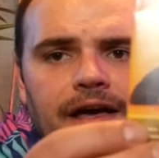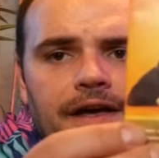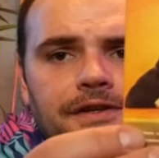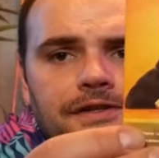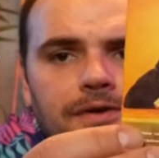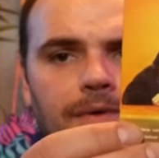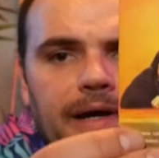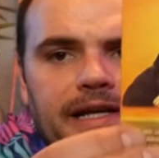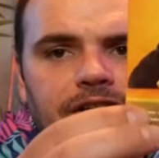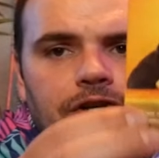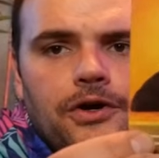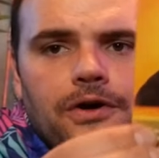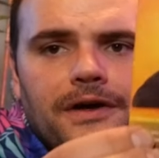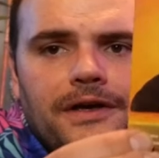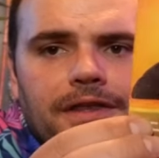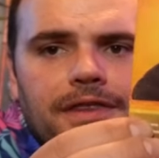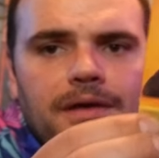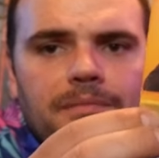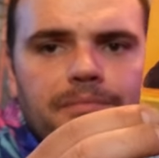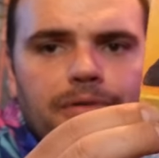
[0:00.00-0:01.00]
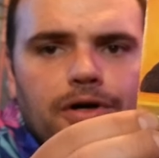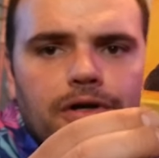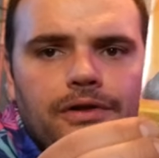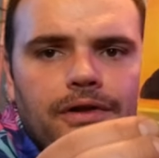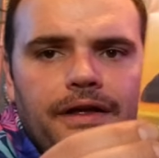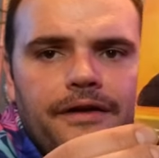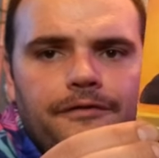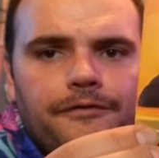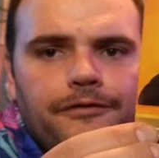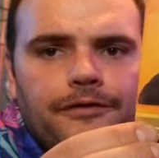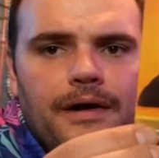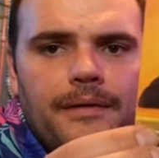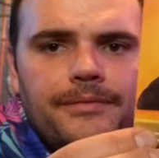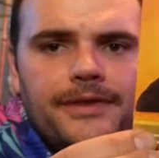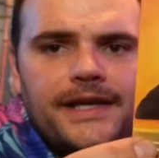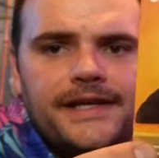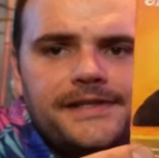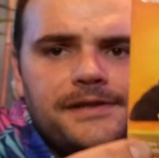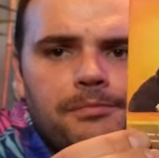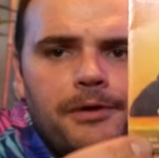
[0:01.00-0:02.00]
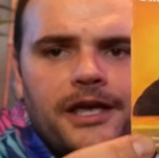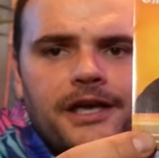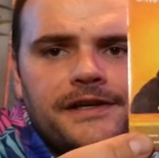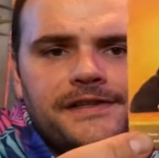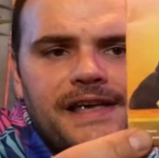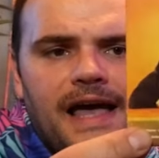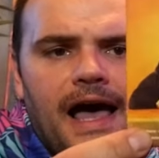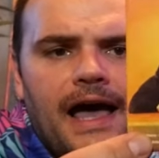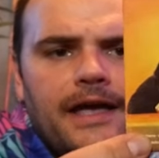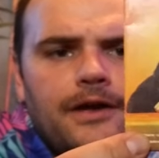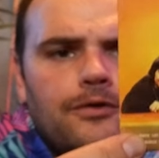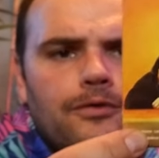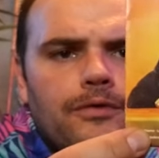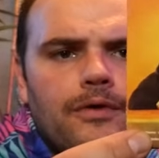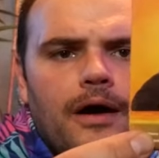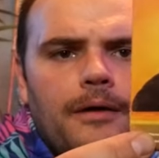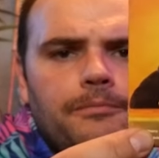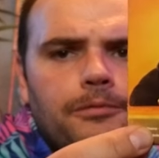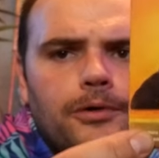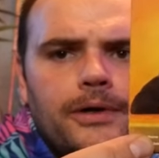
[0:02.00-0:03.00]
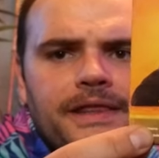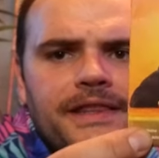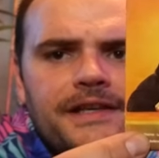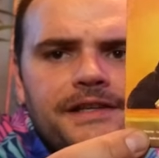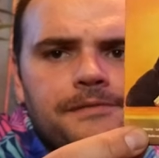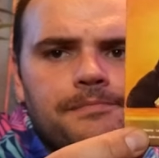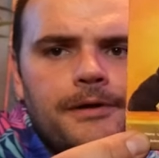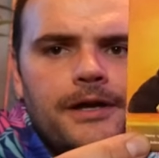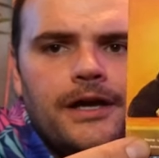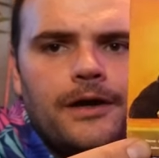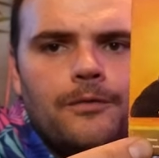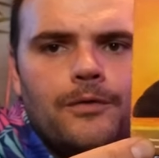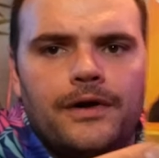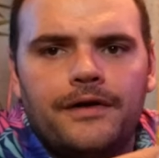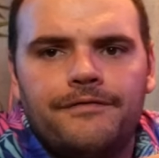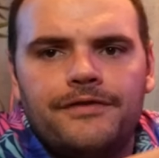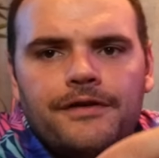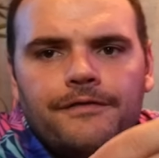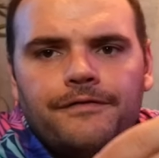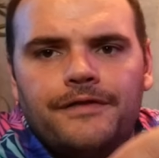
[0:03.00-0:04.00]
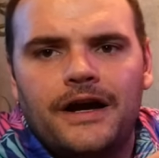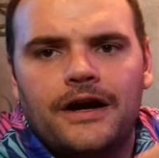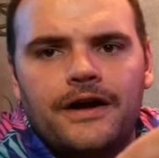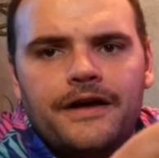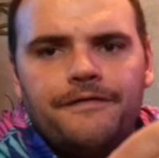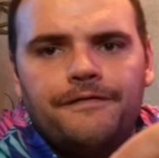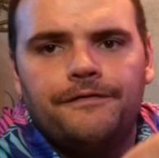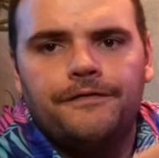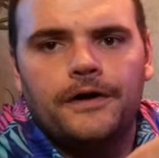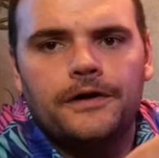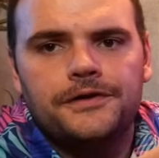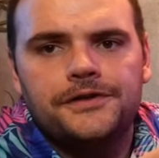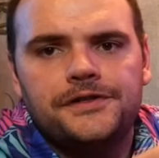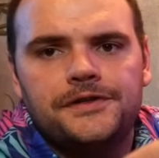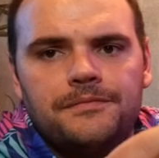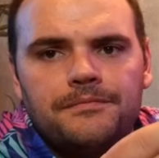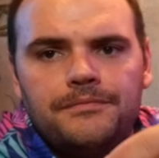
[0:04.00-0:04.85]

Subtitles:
so I took the booklet from this because I grew up with this being one of the very first